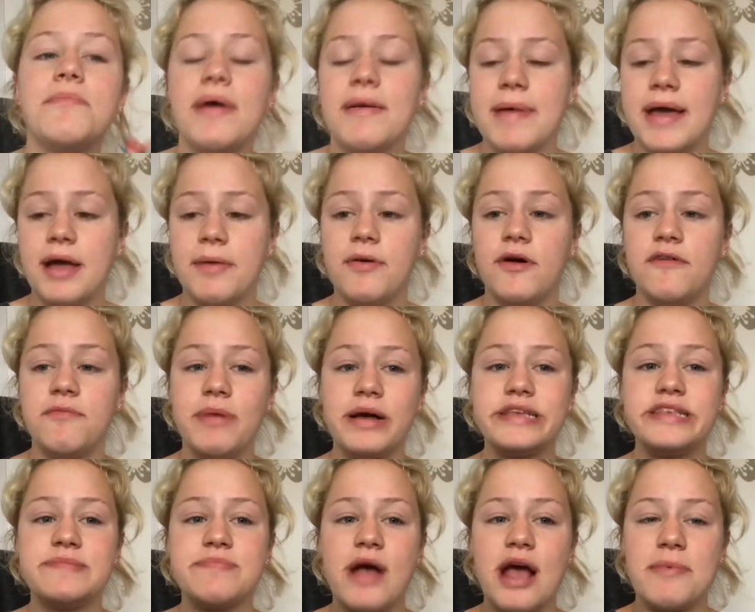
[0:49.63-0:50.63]
my makeup off by
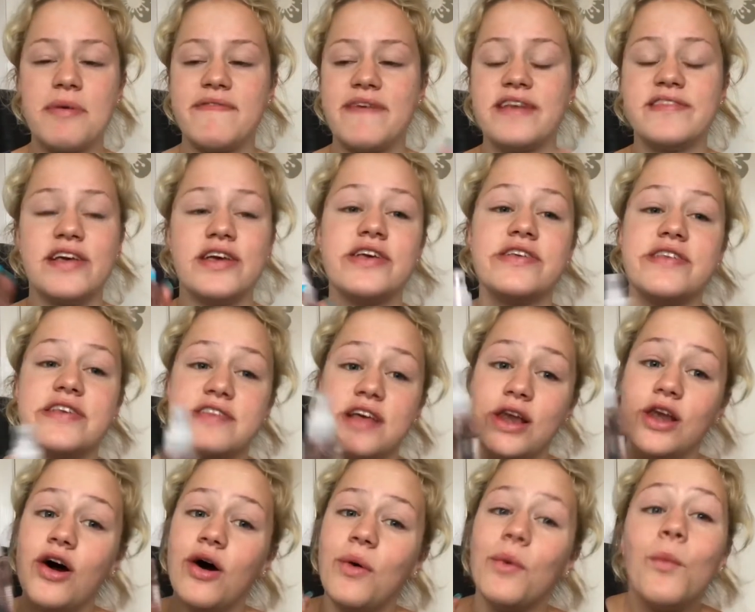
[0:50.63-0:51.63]
spraying my face. I use this a
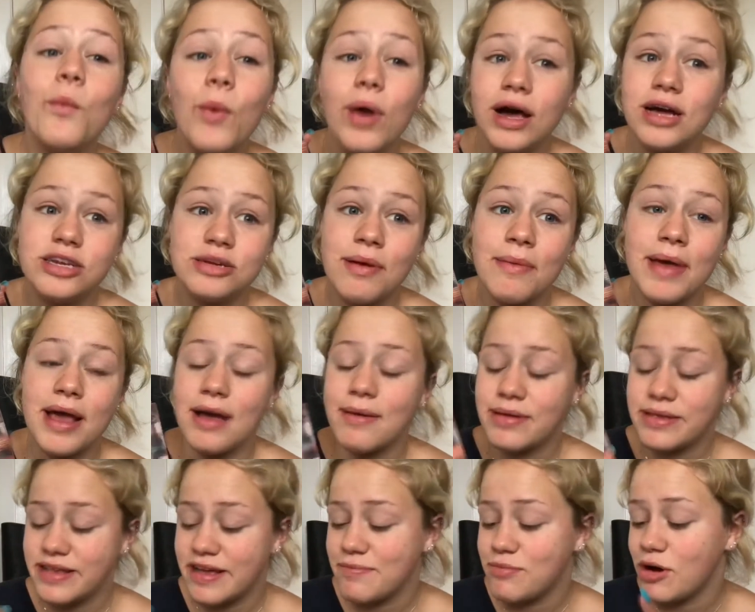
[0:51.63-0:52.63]
lot while I do my makeup,
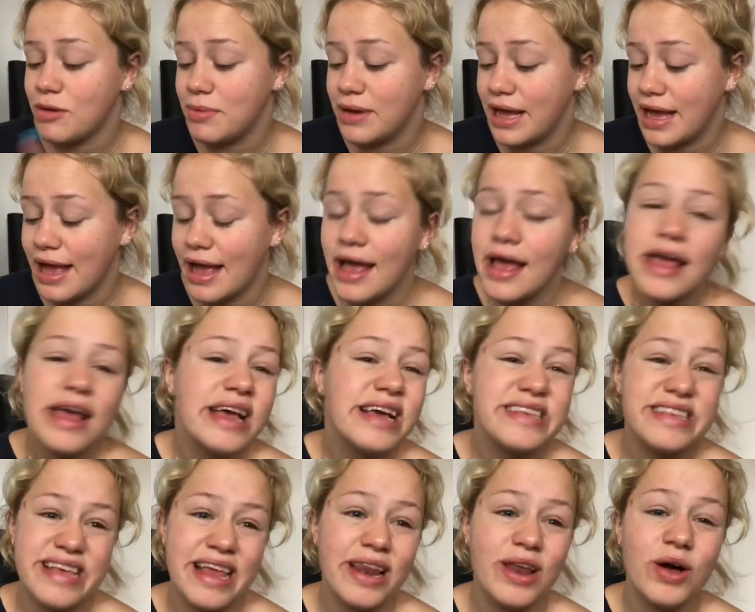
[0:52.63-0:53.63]
as I probably
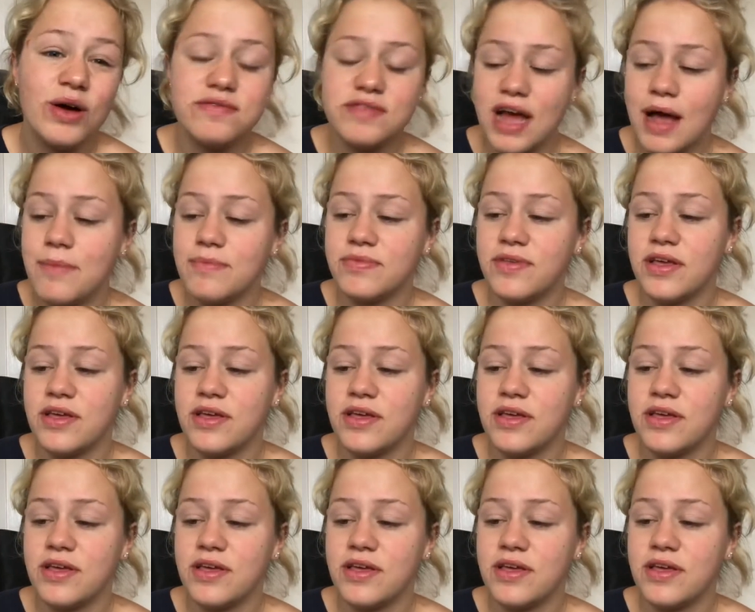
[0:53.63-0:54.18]
said a lot of times.